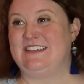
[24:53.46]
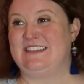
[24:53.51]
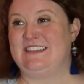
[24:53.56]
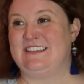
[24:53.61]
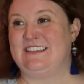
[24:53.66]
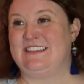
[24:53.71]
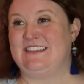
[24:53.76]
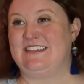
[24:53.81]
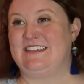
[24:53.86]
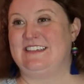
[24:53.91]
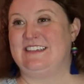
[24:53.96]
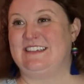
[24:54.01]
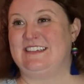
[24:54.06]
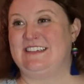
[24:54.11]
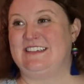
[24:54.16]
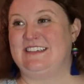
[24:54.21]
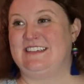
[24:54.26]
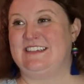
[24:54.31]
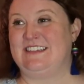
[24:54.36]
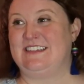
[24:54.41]

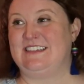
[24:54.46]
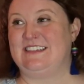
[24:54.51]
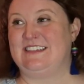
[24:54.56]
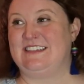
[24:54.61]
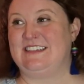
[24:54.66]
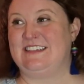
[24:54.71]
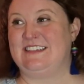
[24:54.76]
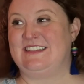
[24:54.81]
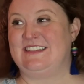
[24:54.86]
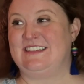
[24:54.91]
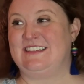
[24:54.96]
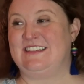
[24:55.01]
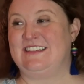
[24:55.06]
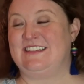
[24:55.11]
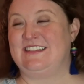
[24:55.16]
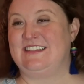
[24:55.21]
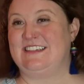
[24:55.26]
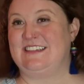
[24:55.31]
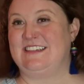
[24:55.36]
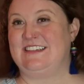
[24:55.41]

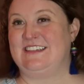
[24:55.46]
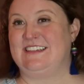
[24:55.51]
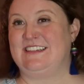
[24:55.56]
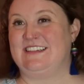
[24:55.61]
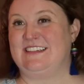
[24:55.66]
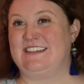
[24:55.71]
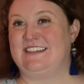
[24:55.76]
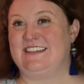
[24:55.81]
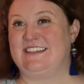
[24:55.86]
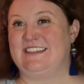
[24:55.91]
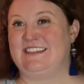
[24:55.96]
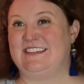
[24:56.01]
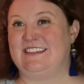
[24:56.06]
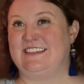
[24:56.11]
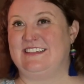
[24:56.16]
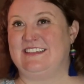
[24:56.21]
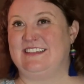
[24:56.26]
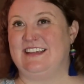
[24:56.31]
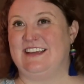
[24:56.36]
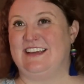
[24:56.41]

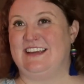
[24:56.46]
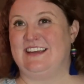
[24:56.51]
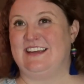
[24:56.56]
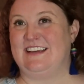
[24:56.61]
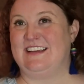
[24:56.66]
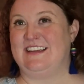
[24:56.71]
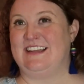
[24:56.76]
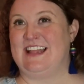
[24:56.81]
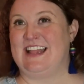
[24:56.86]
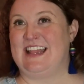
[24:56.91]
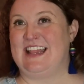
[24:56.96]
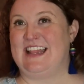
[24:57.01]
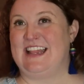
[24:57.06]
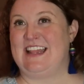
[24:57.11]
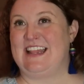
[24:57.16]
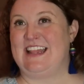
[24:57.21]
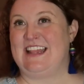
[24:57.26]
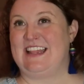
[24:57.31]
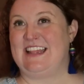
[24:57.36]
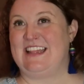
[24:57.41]

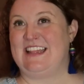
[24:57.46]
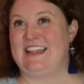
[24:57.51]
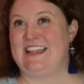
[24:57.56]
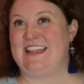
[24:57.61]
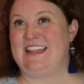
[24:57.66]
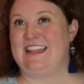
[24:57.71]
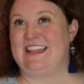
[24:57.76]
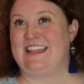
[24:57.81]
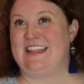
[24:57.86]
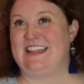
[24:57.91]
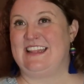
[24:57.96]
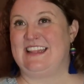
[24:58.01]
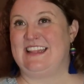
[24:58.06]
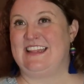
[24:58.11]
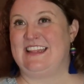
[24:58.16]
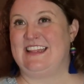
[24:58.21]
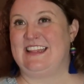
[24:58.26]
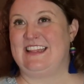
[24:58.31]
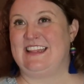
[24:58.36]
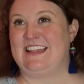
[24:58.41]

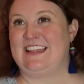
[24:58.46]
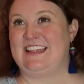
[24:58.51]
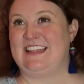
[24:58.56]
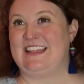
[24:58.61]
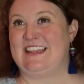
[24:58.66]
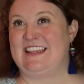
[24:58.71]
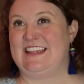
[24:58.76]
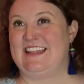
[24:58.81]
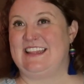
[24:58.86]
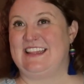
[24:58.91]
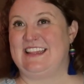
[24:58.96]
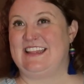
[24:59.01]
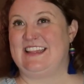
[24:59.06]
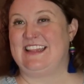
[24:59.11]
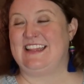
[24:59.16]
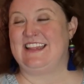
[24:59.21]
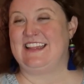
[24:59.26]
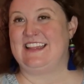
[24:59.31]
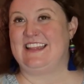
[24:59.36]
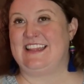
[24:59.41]

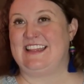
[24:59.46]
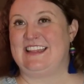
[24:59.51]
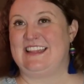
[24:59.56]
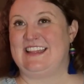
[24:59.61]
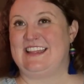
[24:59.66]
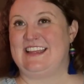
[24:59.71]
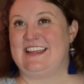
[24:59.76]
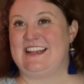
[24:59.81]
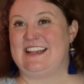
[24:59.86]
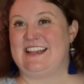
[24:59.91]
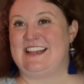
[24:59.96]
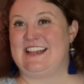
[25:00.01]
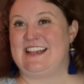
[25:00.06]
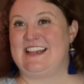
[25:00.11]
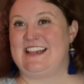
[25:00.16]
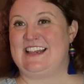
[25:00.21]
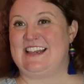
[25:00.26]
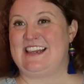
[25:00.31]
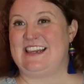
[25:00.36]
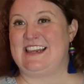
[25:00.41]

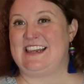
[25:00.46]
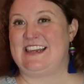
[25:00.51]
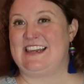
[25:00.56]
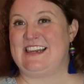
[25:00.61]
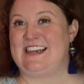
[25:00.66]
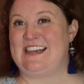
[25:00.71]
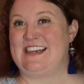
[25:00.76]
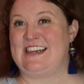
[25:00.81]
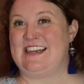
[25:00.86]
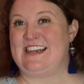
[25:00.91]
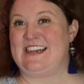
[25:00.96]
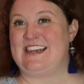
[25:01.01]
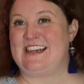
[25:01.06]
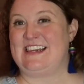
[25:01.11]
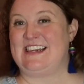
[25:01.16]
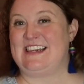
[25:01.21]
[no speech]